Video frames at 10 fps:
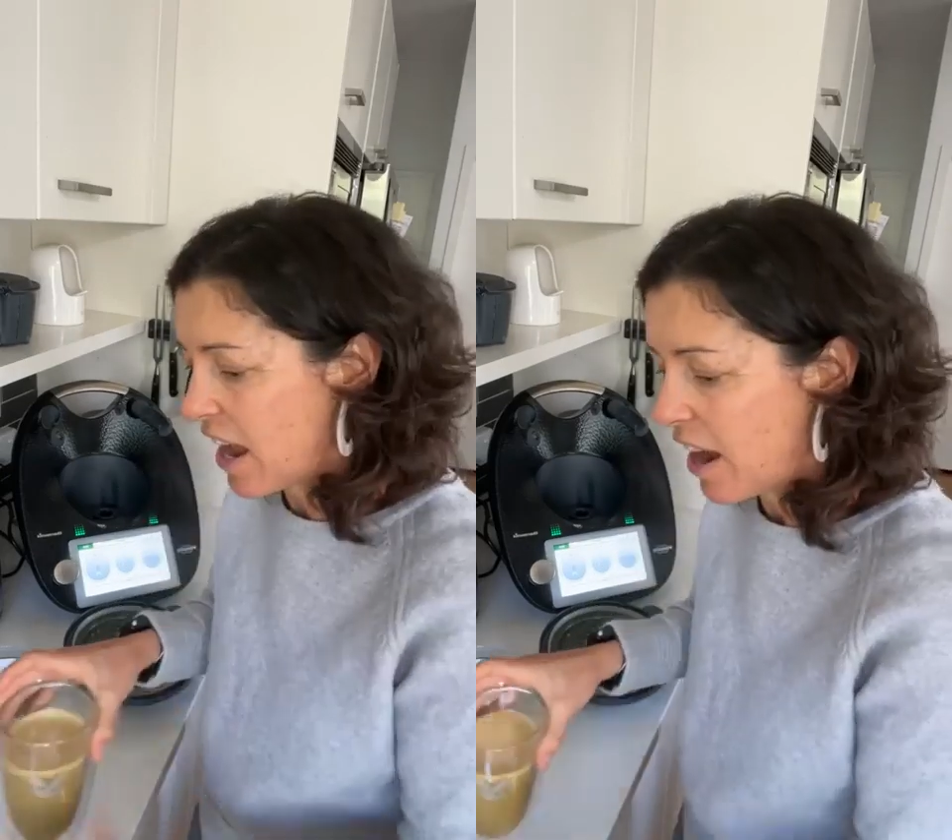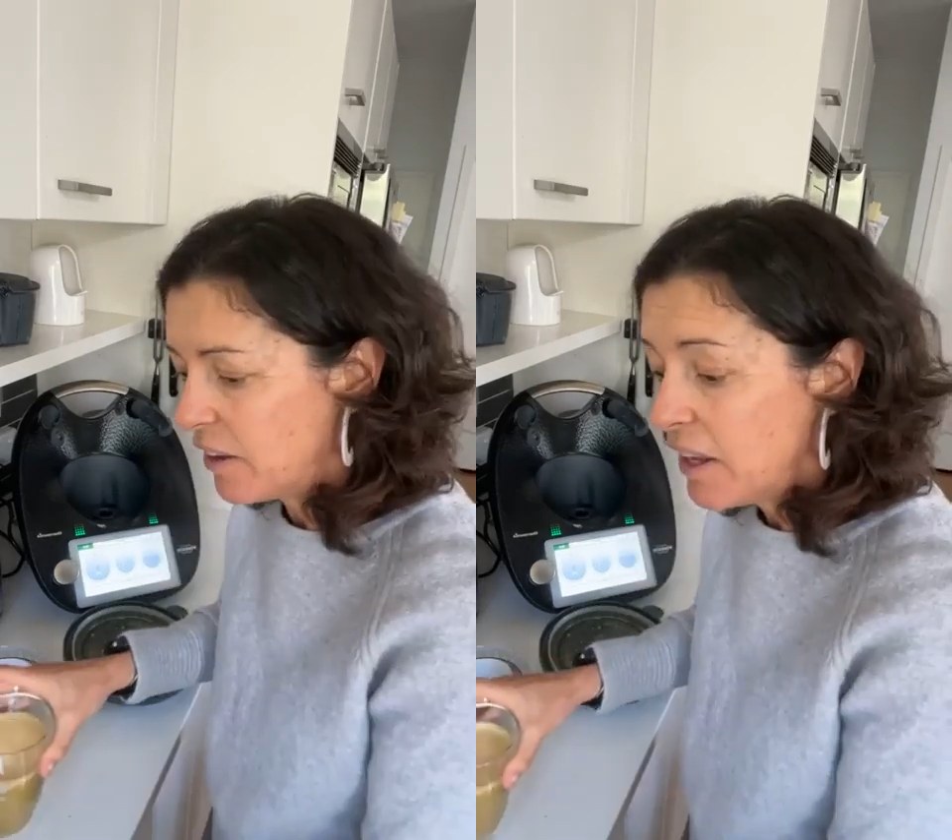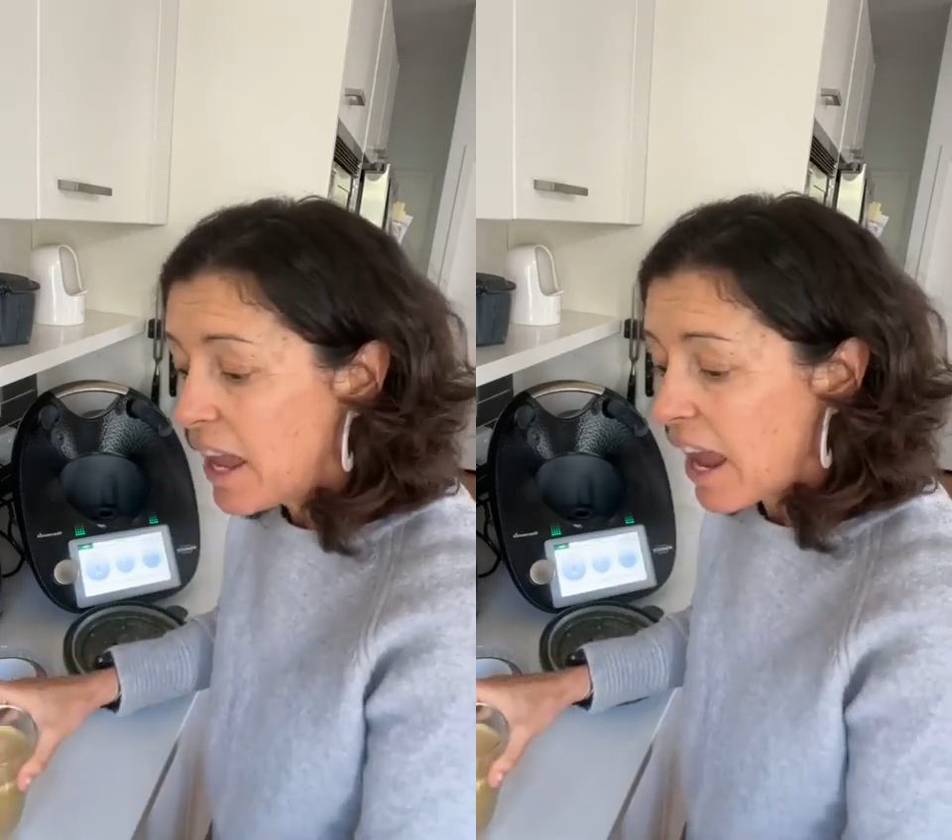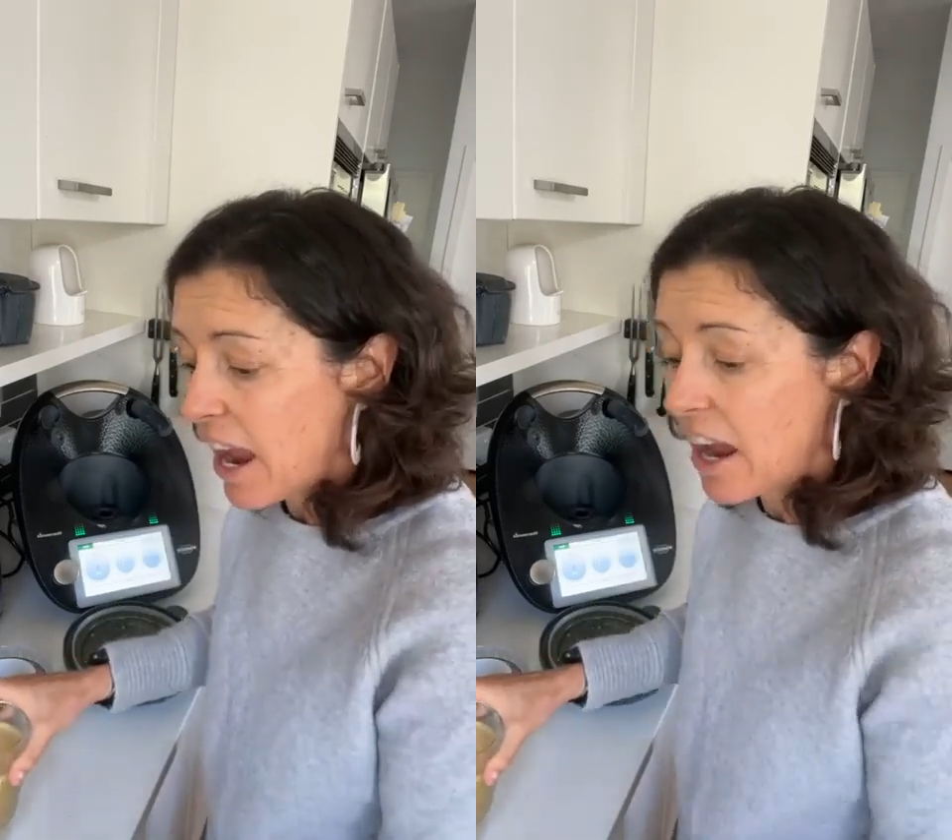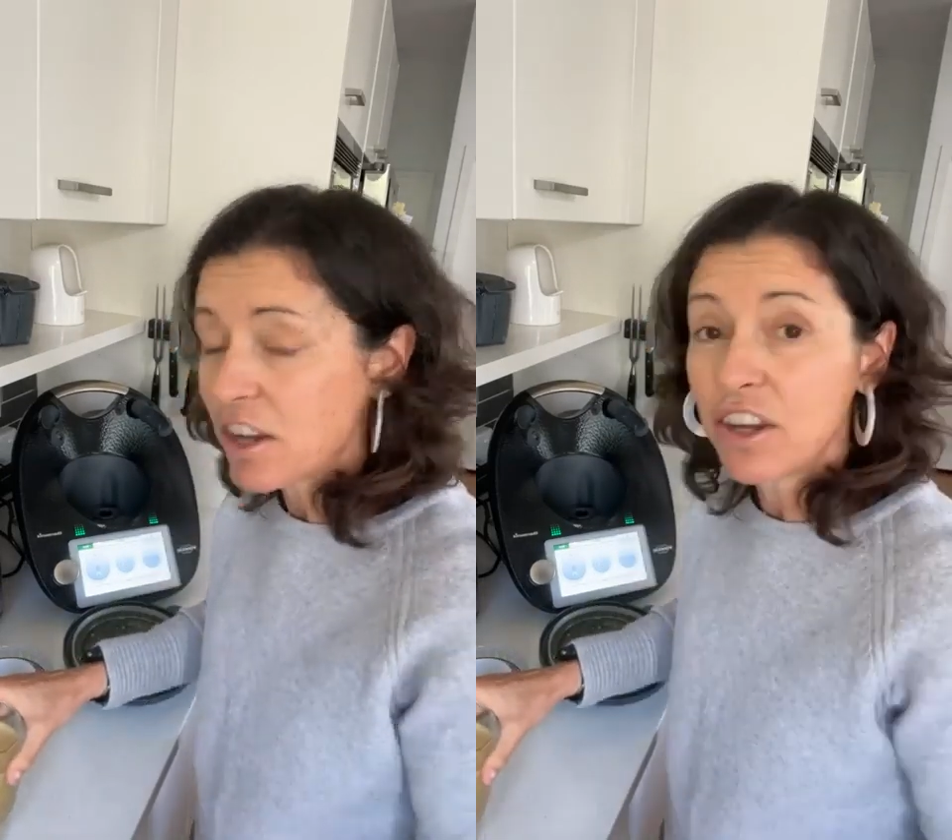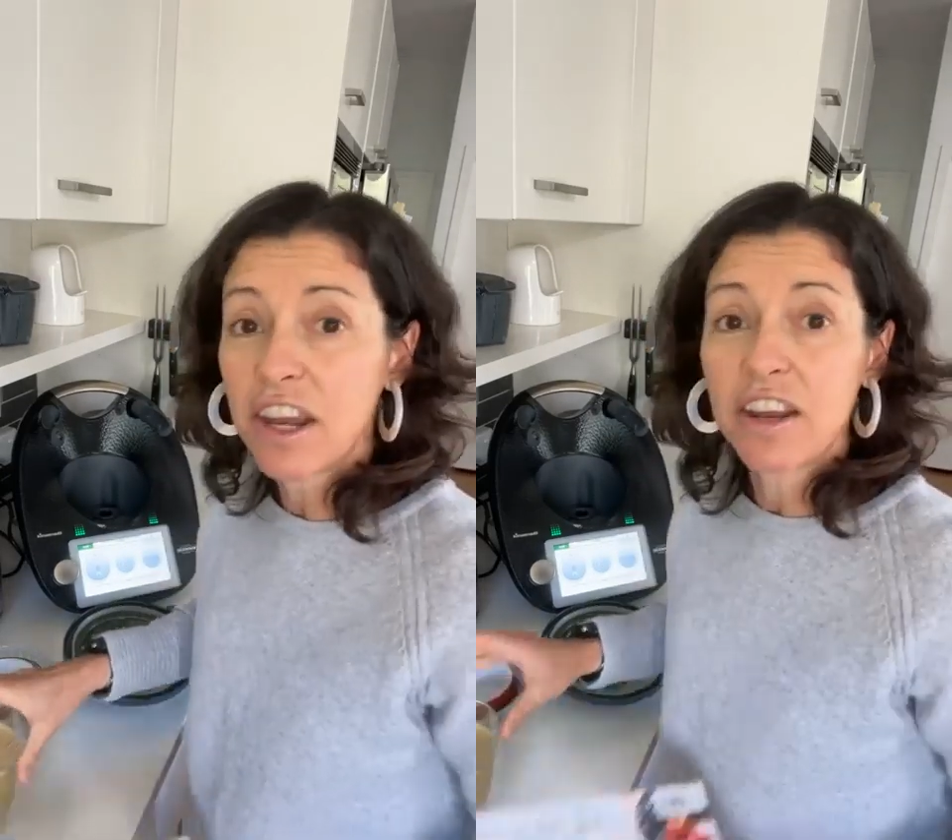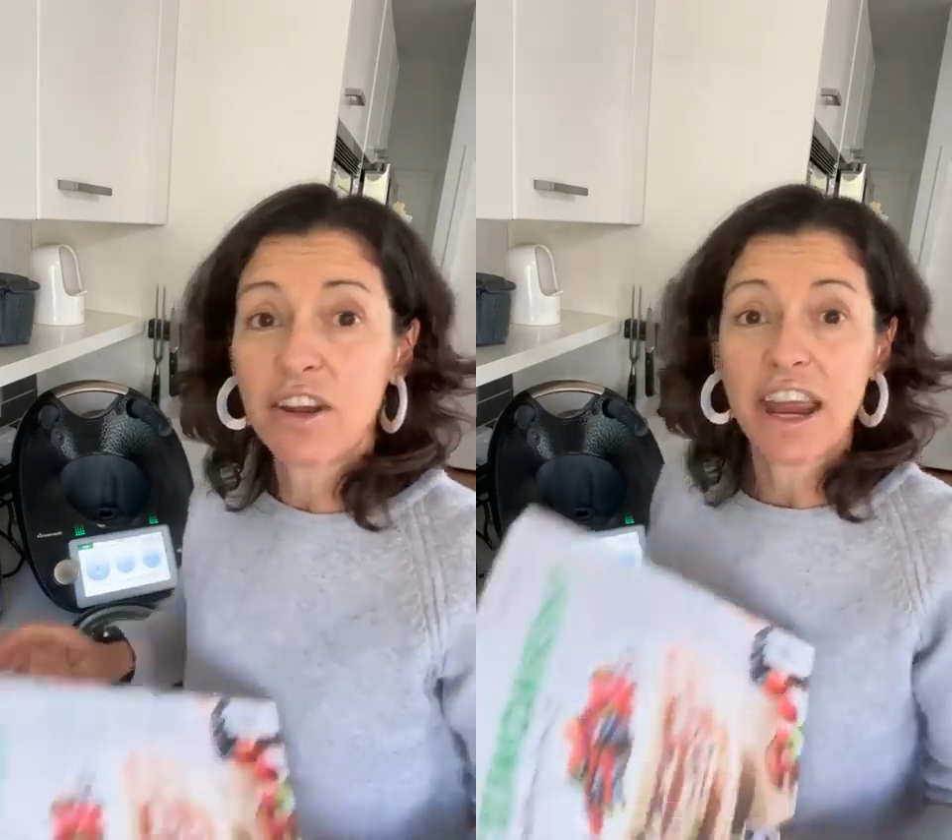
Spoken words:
Now, how do you get